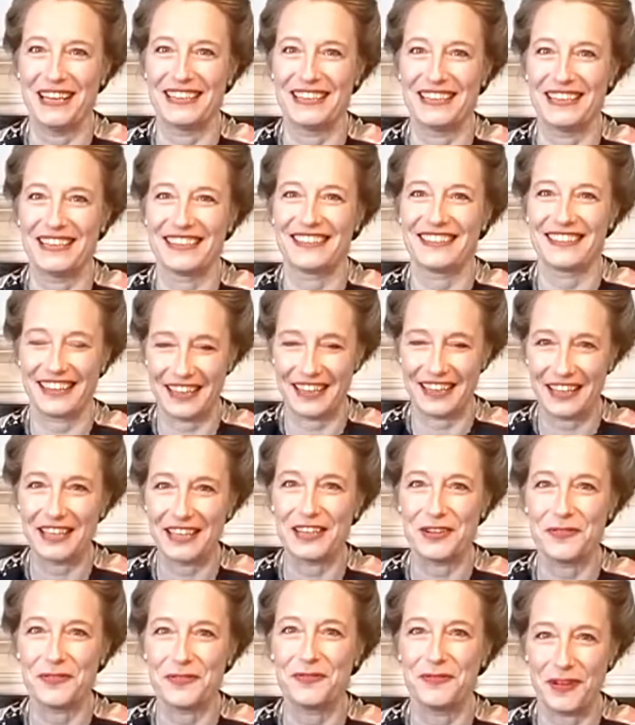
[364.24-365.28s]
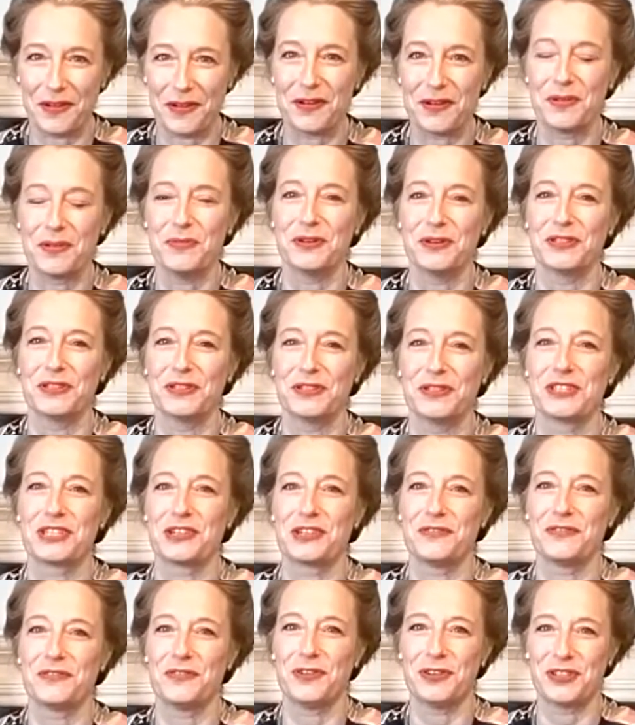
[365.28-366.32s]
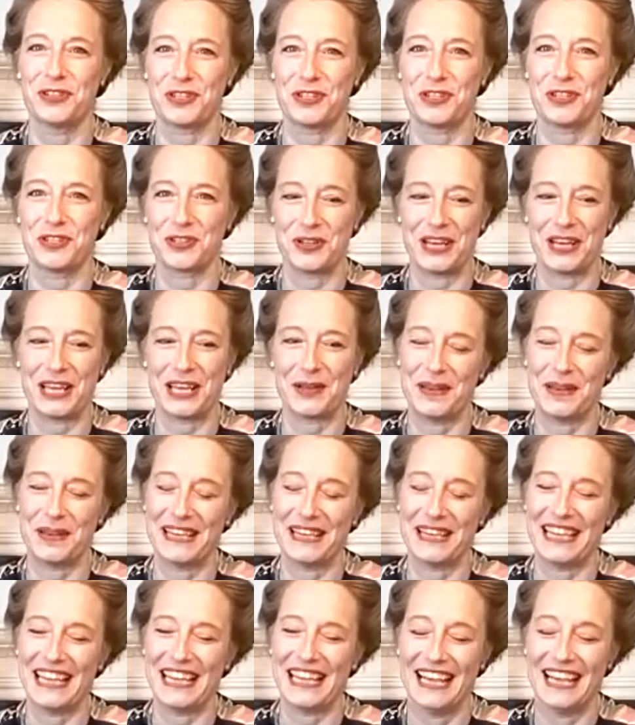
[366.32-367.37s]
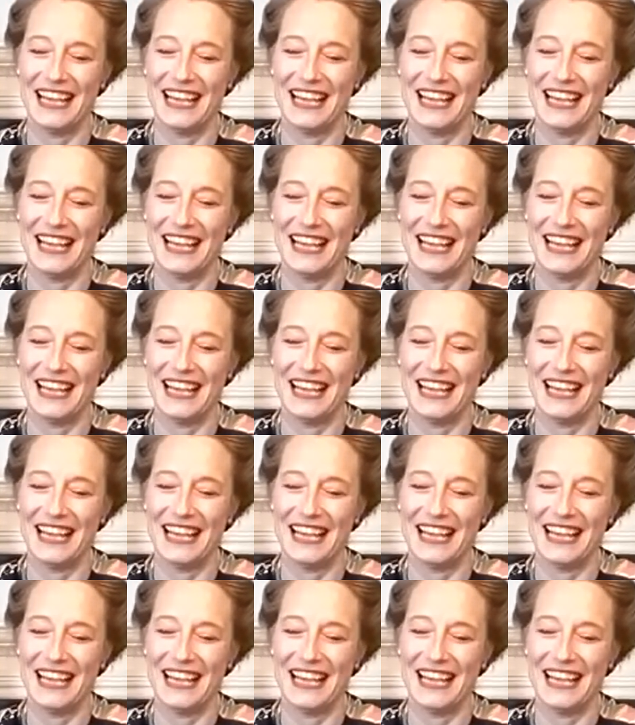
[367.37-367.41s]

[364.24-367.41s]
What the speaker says: and thank you very much for joining me.